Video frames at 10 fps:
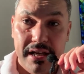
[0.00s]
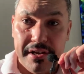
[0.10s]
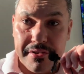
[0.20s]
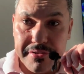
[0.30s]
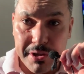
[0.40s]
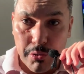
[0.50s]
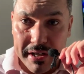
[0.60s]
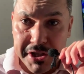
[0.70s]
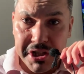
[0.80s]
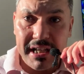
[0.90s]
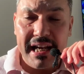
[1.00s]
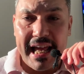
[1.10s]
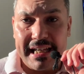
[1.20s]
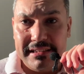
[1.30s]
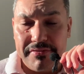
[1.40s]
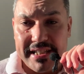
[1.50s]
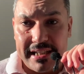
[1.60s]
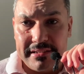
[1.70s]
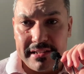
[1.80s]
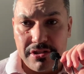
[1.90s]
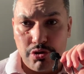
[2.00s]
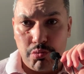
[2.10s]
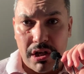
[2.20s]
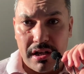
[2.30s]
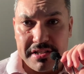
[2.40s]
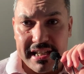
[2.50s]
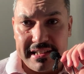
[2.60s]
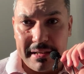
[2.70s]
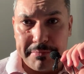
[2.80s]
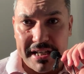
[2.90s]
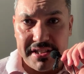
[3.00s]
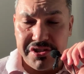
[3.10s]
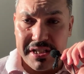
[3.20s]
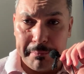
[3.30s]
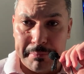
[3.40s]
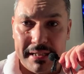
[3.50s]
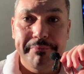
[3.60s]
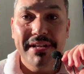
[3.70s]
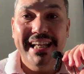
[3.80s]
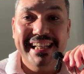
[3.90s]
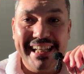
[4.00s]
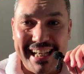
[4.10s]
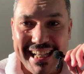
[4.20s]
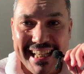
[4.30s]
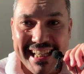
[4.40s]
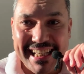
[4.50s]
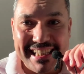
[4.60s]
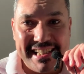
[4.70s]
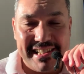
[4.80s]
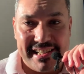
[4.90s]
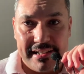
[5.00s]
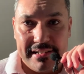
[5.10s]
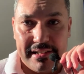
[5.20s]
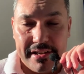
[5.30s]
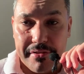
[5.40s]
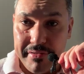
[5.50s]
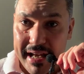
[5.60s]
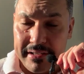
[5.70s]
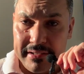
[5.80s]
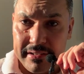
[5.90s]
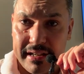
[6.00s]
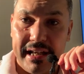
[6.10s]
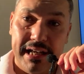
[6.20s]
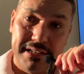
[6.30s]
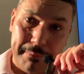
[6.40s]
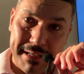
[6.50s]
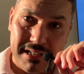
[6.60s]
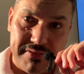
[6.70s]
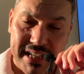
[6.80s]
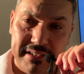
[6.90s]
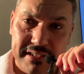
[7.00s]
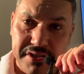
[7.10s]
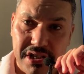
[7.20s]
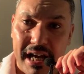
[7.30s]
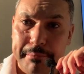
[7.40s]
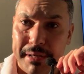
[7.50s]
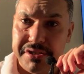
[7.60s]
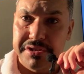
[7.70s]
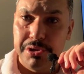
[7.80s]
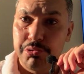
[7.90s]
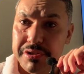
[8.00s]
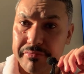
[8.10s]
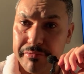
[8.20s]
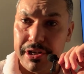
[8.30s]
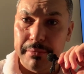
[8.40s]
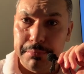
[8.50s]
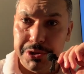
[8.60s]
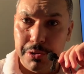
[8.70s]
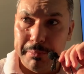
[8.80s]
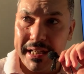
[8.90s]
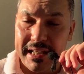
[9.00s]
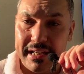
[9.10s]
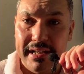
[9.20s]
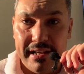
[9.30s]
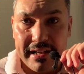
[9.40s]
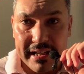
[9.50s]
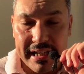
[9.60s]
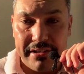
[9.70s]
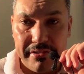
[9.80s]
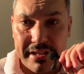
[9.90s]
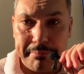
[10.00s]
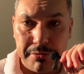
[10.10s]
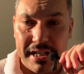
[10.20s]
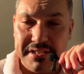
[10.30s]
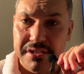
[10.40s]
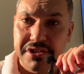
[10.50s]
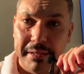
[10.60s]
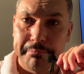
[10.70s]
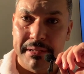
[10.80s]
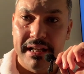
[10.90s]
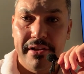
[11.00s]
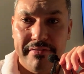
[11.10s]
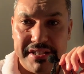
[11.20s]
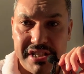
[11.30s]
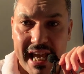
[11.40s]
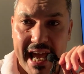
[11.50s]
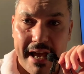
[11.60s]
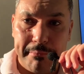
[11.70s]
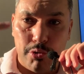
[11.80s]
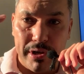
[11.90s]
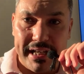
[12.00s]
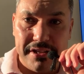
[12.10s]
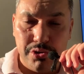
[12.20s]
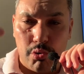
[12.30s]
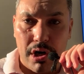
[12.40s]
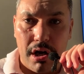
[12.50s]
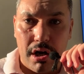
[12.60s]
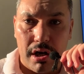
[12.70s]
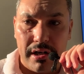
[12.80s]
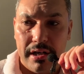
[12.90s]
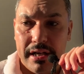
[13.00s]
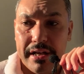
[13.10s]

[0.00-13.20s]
The original active sentence was in the present simple, cleans. Then, in the passive sentence, I must use verb to be in the present simple. That's am or is or are.